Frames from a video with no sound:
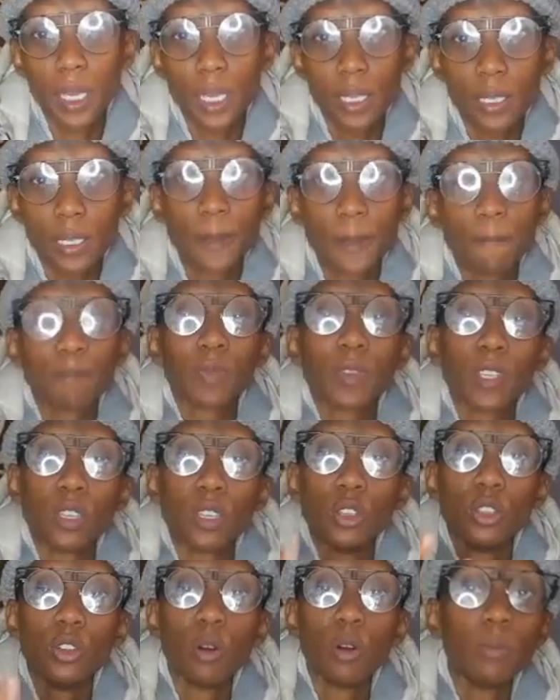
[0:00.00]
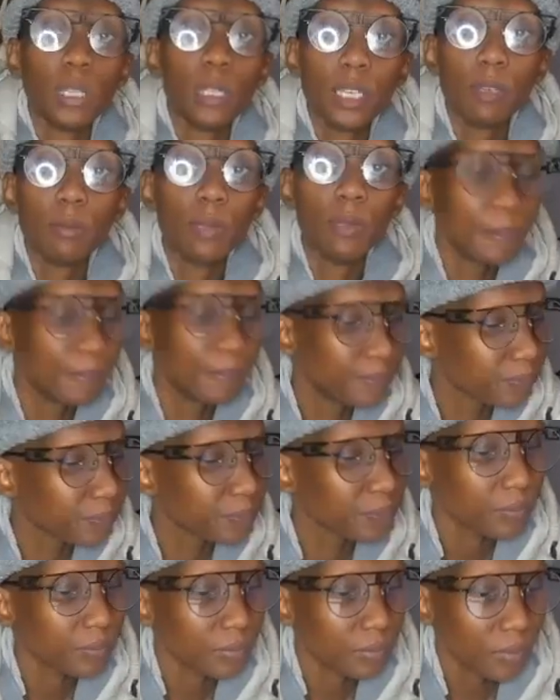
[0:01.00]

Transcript: paid. You don't believe me?